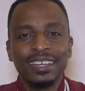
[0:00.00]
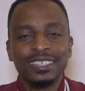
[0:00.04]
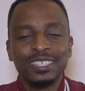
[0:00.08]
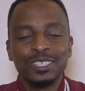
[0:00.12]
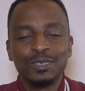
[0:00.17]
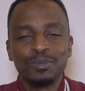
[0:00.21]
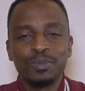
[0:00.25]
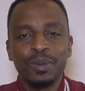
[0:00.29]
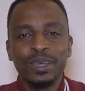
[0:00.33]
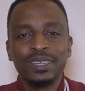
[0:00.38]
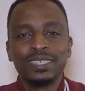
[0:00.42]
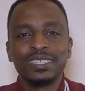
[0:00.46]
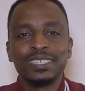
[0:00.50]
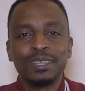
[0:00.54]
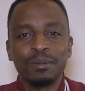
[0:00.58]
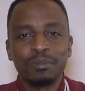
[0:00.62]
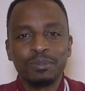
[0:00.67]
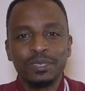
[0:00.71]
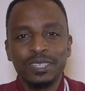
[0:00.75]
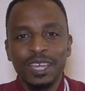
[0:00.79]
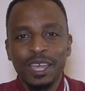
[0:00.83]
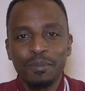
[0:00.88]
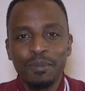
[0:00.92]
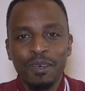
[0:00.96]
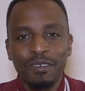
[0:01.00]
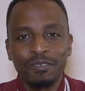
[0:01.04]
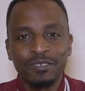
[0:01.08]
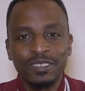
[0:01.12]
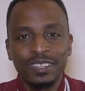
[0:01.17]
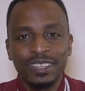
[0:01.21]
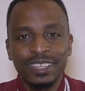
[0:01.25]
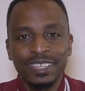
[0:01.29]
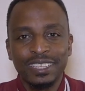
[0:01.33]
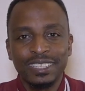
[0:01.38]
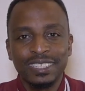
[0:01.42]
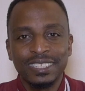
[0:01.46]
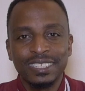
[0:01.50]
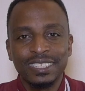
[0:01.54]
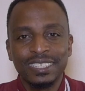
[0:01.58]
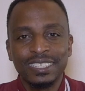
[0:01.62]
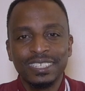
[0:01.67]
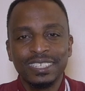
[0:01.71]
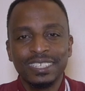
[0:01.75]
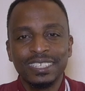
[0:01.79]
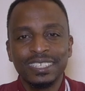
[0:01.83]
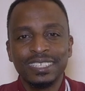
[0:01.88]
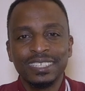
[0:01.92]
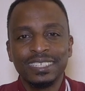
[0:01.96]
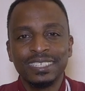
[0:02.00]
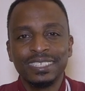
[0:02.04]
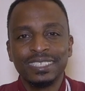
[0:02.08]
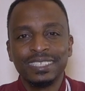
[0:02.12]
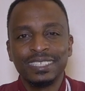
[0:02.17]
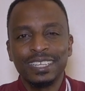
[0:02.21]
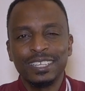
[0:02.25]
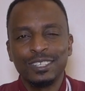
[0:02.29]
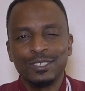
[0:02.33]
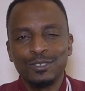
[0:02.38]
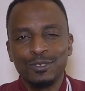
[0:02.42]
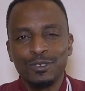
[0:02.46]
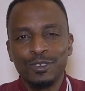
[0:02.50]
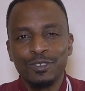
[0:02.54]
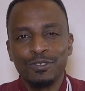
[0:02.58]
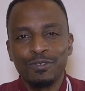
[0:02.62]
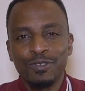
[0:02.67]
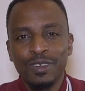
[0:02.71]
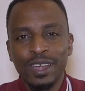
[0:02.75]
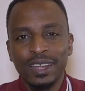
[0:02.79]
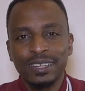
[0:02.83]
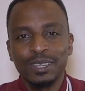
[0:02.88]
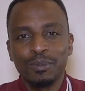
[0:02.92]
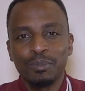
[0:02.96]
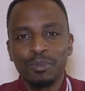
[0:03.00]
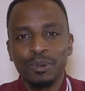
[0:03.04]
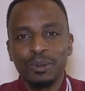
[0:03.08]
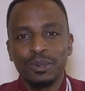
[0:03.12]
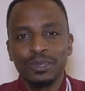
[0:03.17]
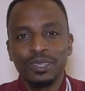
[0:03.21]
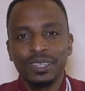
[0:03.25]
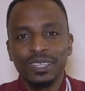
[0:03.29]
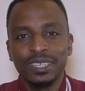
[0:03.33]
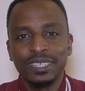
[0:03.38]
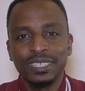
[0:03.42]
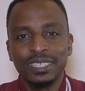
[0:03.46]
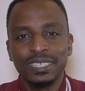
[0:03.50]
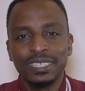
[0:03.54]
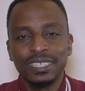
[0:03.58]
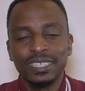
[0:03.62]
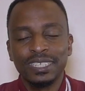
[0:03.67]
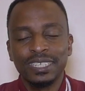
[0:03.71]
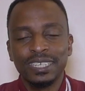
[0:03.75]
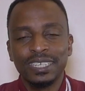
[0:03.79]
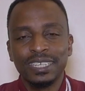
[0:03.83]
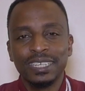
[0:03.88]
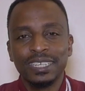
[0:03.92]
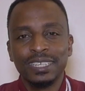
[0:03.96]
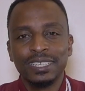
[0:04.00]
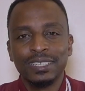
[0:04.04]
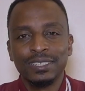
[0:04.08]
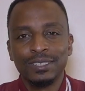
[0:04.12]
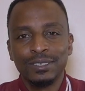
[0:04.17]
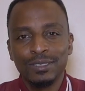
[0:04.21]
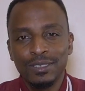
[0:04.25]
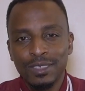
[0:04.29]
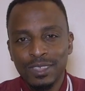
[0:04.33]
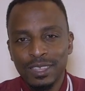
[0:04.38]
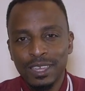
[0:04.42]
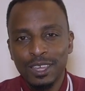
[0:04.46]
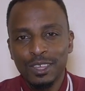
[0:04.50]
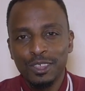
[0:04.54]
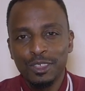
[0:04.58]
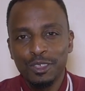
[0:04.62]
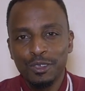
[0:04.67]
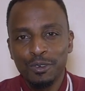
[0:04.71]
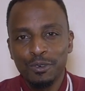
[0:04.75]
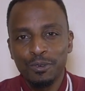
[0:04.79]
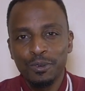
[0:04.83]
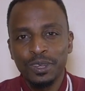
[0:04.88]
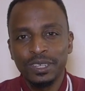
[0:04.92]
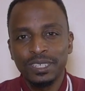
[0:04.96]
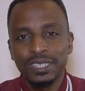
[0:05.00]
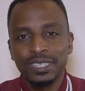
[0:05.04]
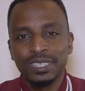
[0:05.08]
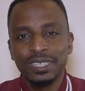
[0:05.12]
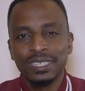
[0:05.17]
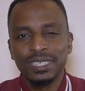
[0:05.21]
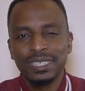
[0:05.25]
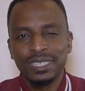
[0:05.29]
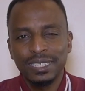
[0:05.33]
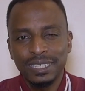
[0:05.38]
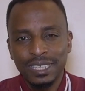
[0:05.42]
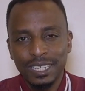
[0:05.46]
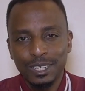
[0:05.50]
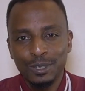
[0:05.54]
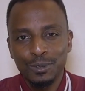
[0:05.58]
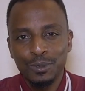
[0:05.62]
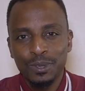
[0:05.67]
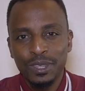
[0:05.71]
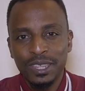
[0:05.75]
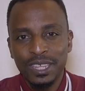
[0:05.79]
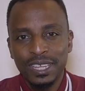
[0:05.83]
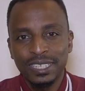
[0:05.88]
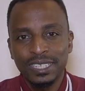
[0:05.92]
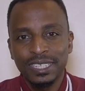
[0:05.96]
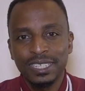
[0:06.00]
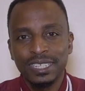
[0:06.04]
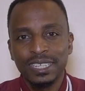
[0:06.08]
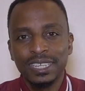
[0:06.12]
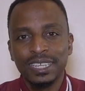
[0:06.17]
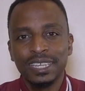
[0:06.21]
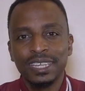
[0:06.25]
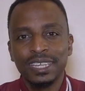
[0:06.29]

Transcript: spend some time after this just to reflect upon this, to think through it, sit with it,